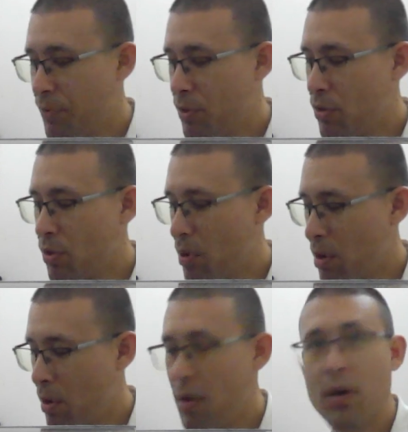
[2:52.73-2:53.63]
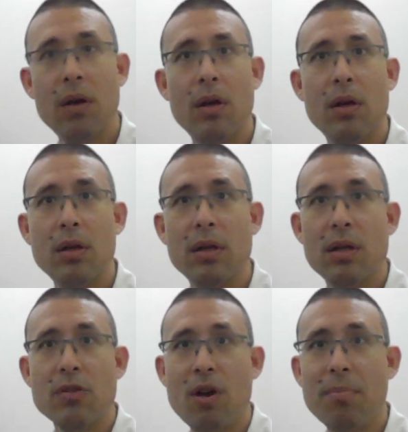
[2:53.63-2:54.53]
So
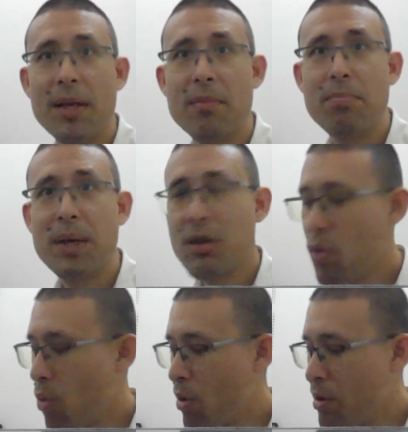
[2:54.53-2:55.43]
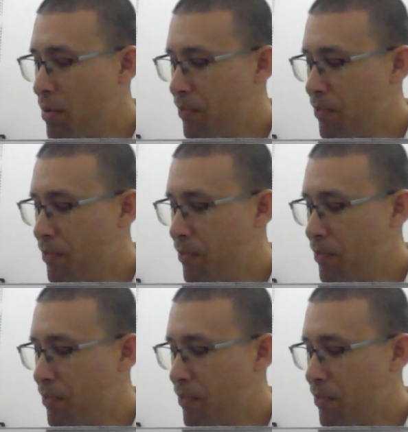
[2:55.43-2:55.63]
I'm playing a big chord,